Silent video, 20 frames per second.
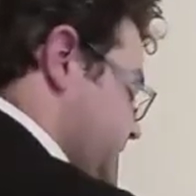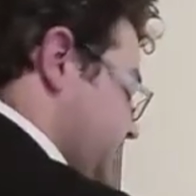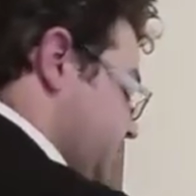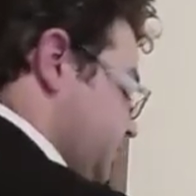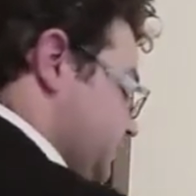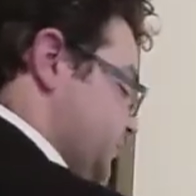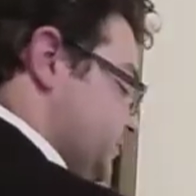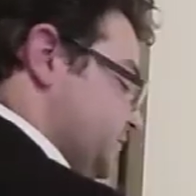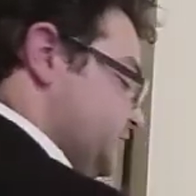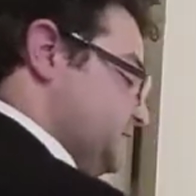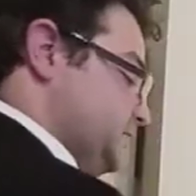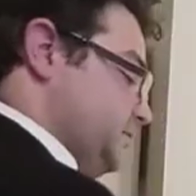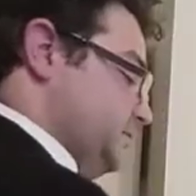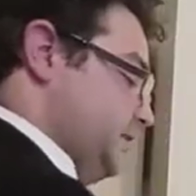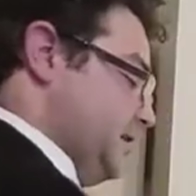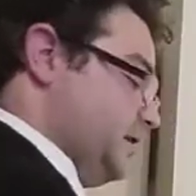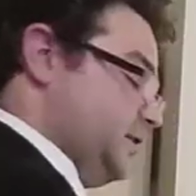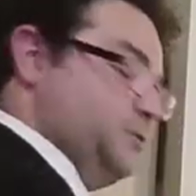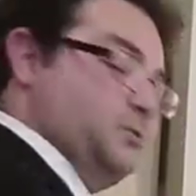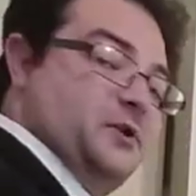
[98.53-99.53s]
There's a
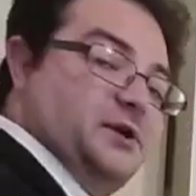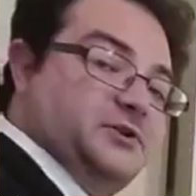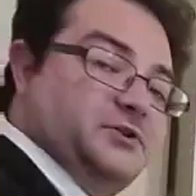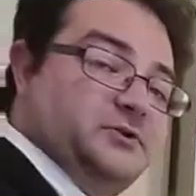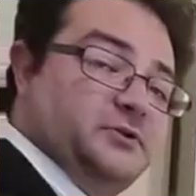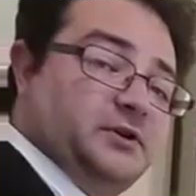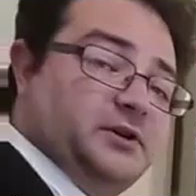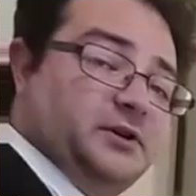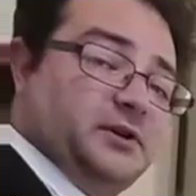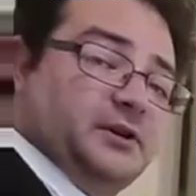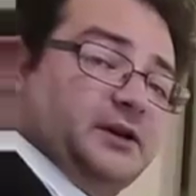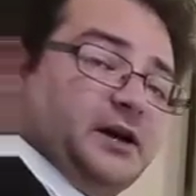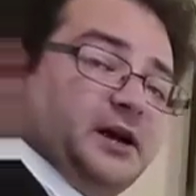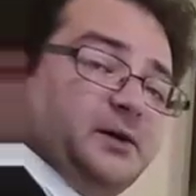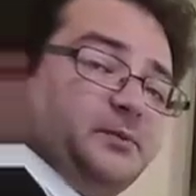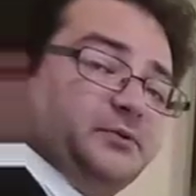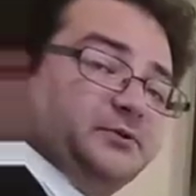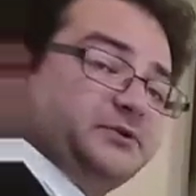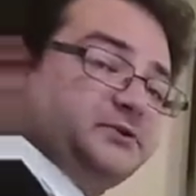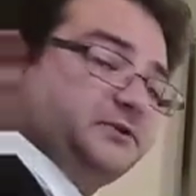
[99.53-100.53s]
lot of ways you can
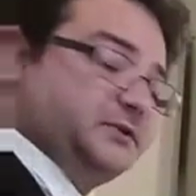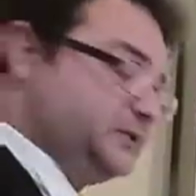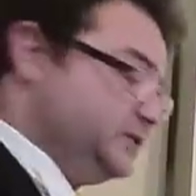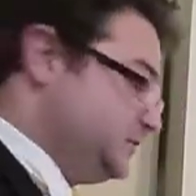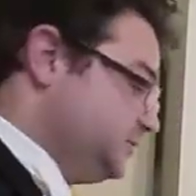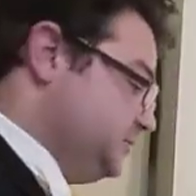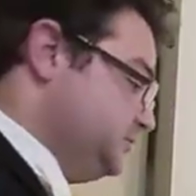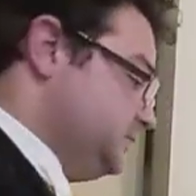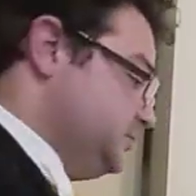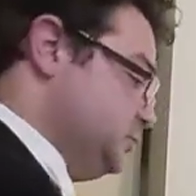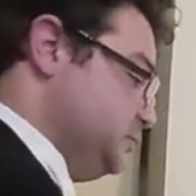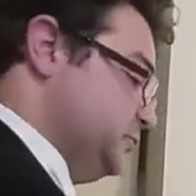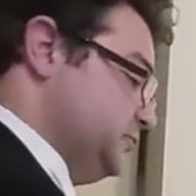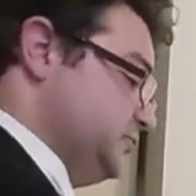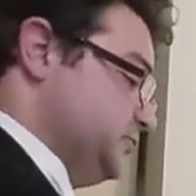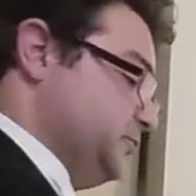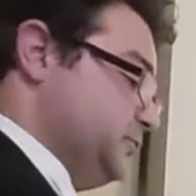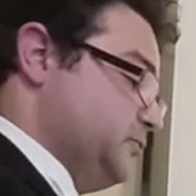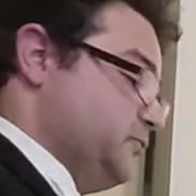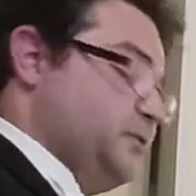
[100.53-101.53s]
accomplish this. YouTube
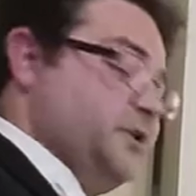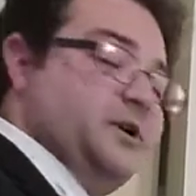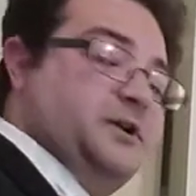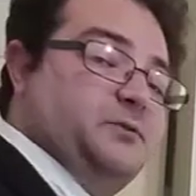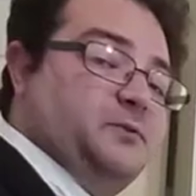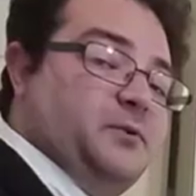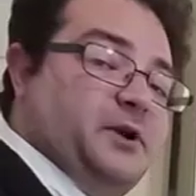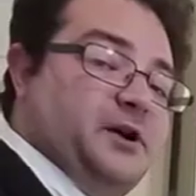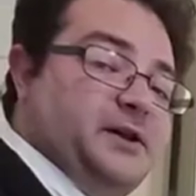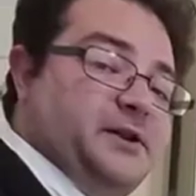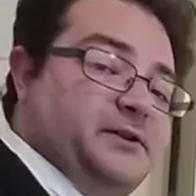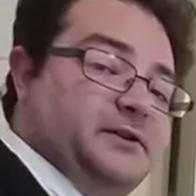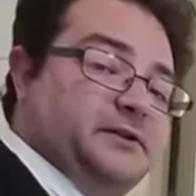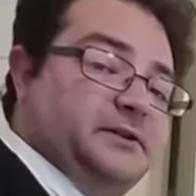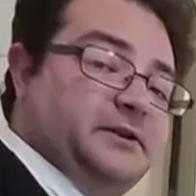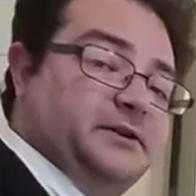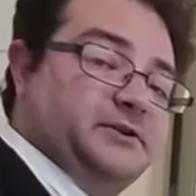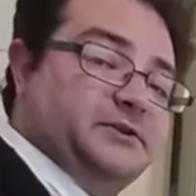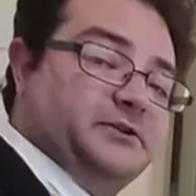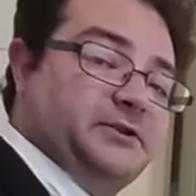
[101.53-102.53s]
is a great way
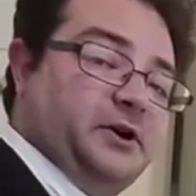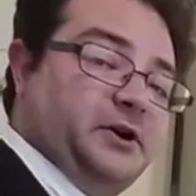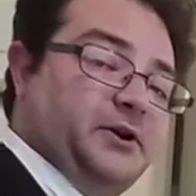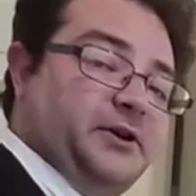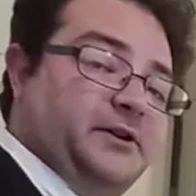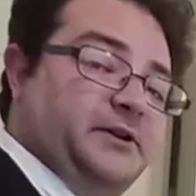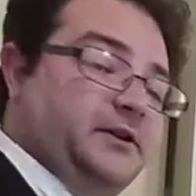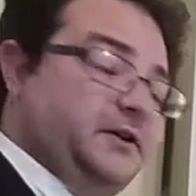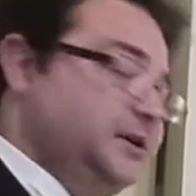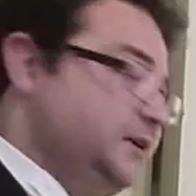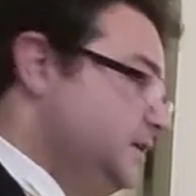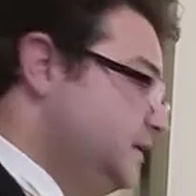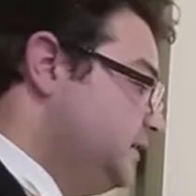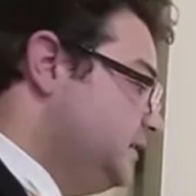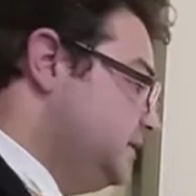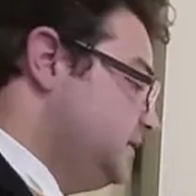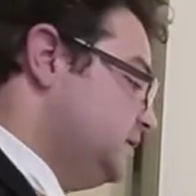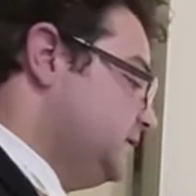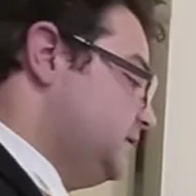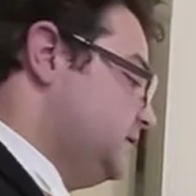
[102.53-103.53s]
to get started.
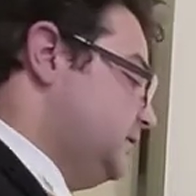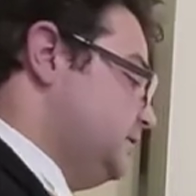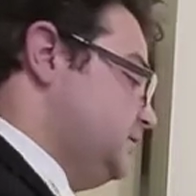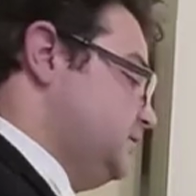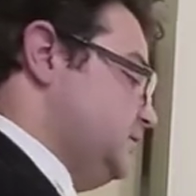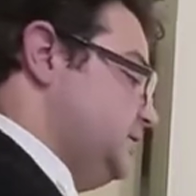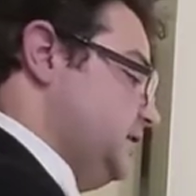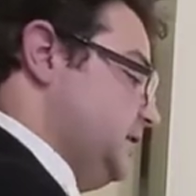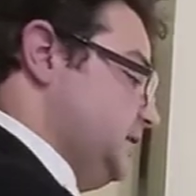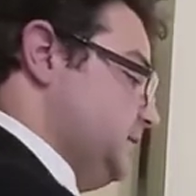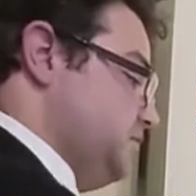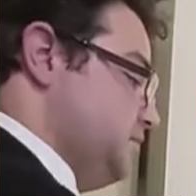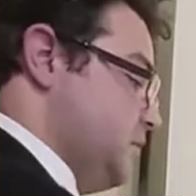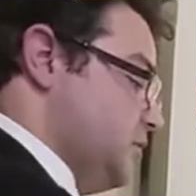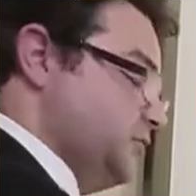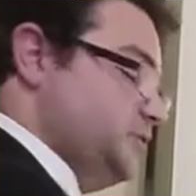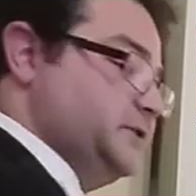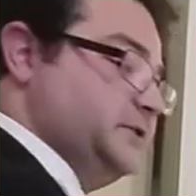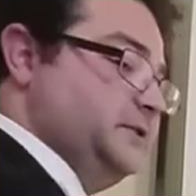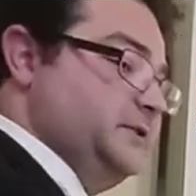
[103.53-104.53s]
And
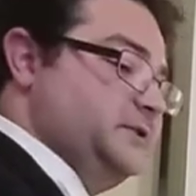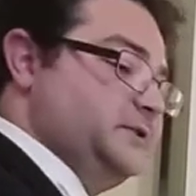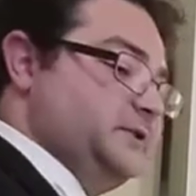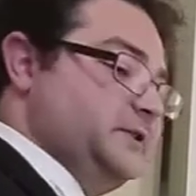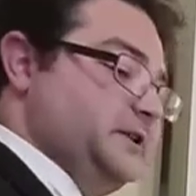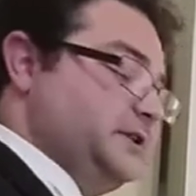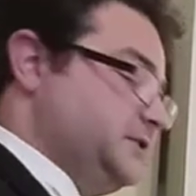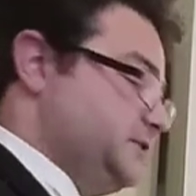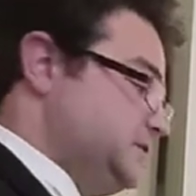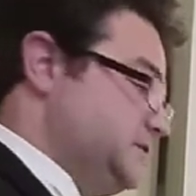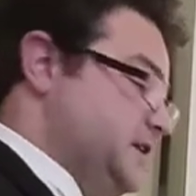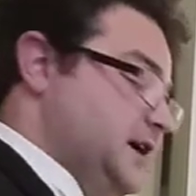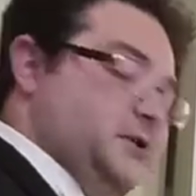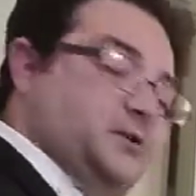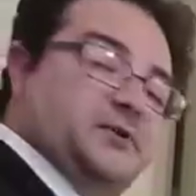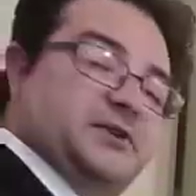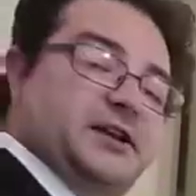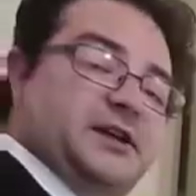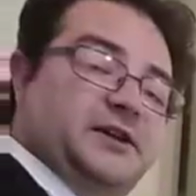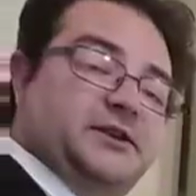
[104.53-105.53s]
most of the things
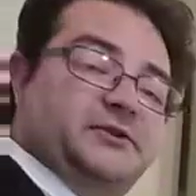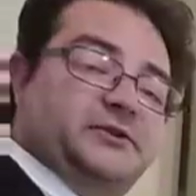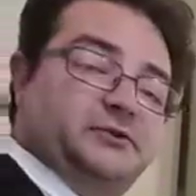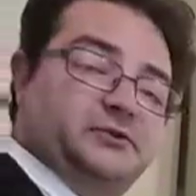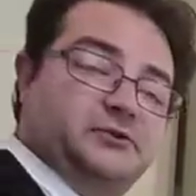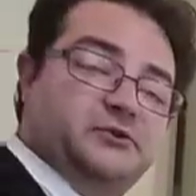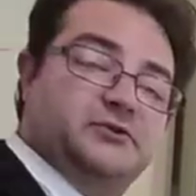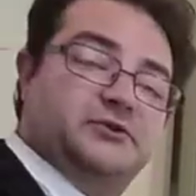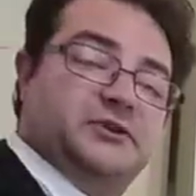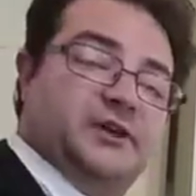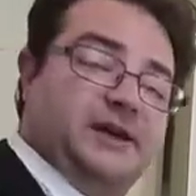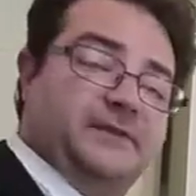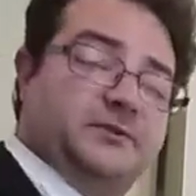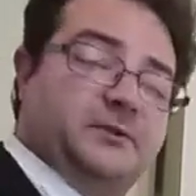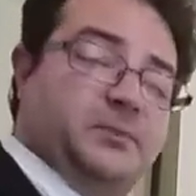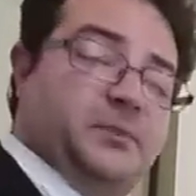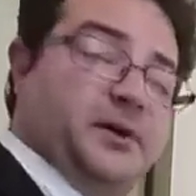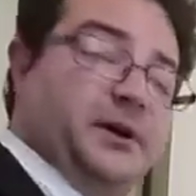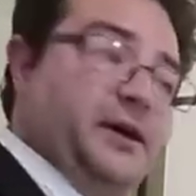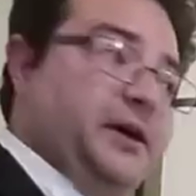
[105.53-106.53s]
nowadays, you used to have
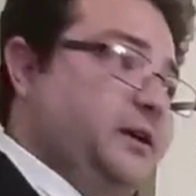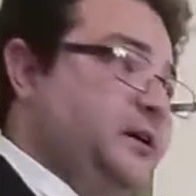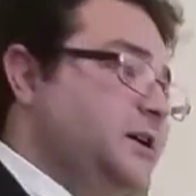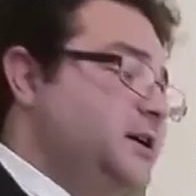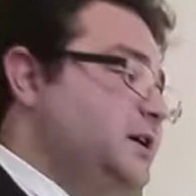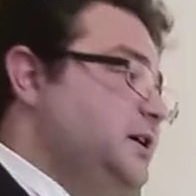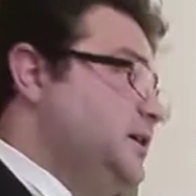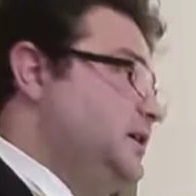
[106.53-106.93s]
to buy